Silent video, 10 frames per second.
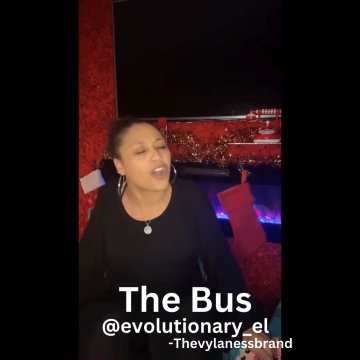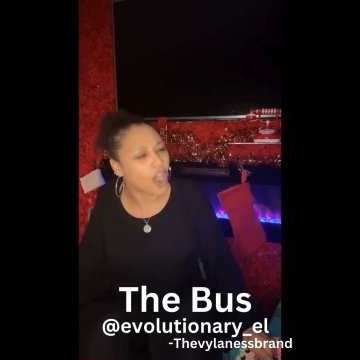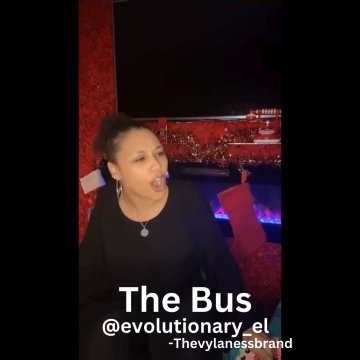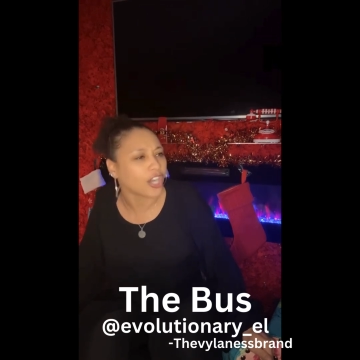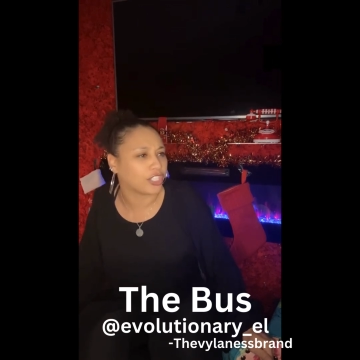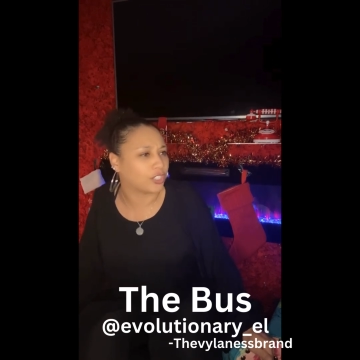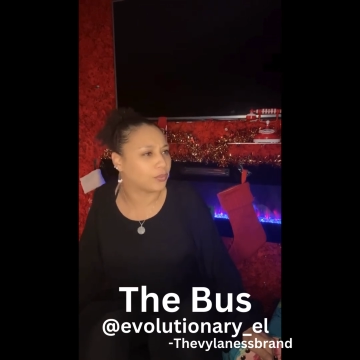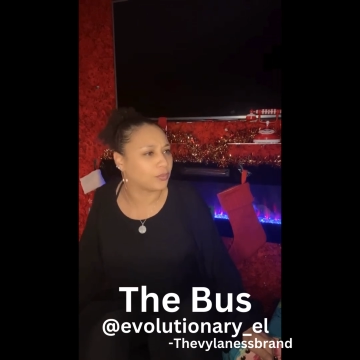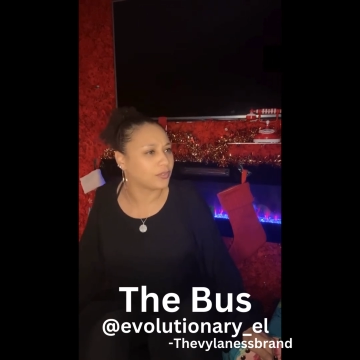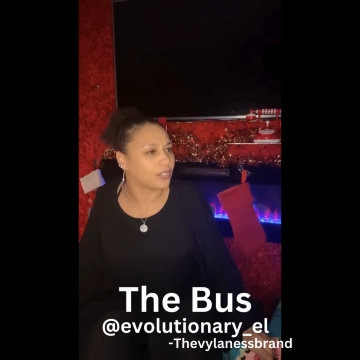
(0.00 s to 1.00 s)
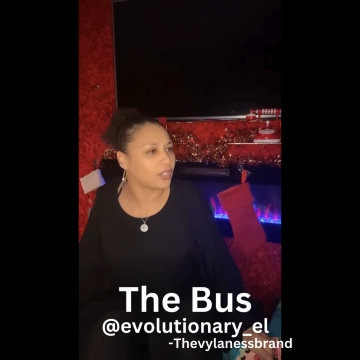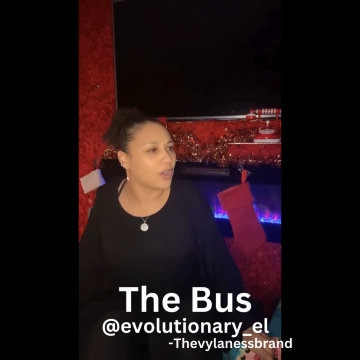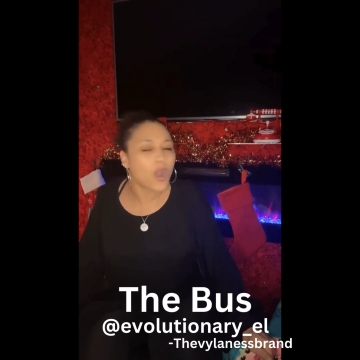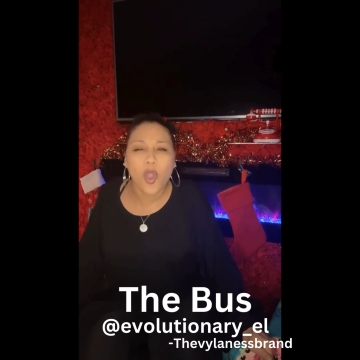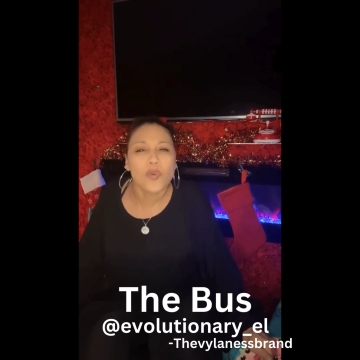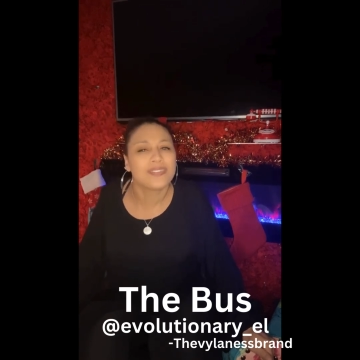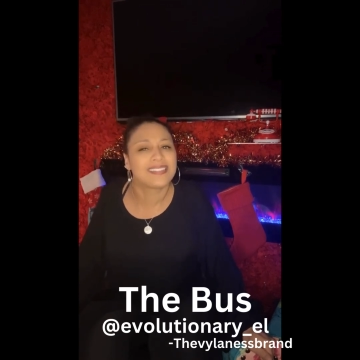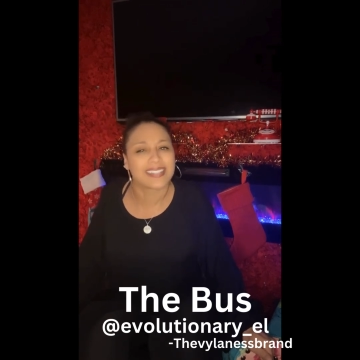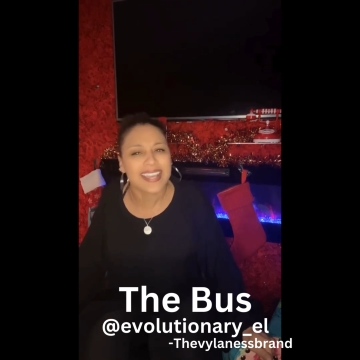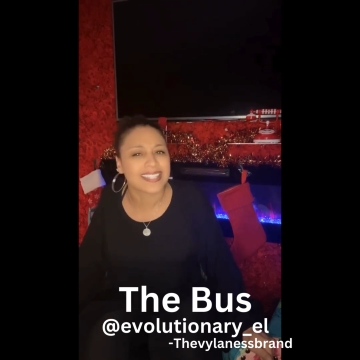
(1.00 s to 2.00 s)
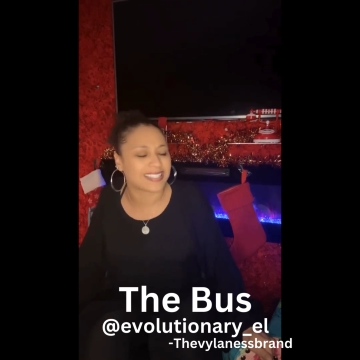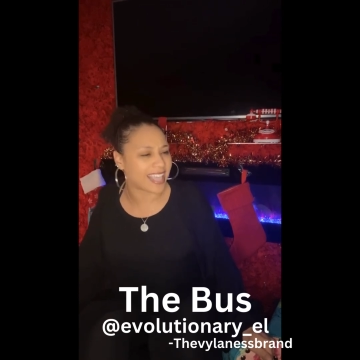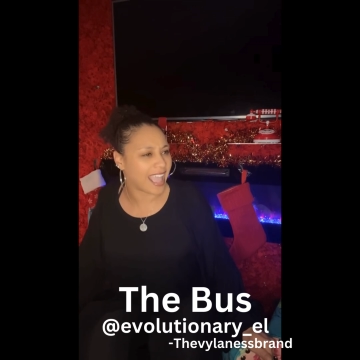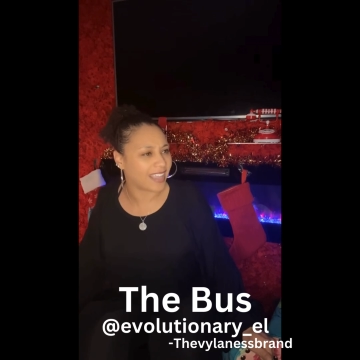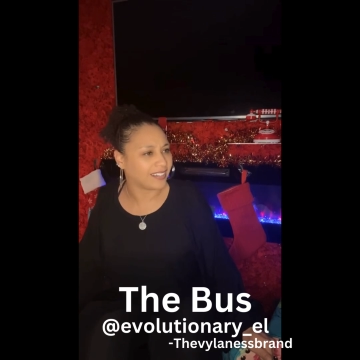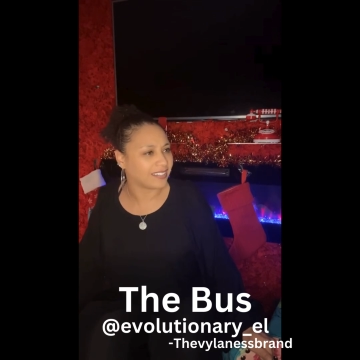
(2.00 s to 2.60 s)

are you? Who does that?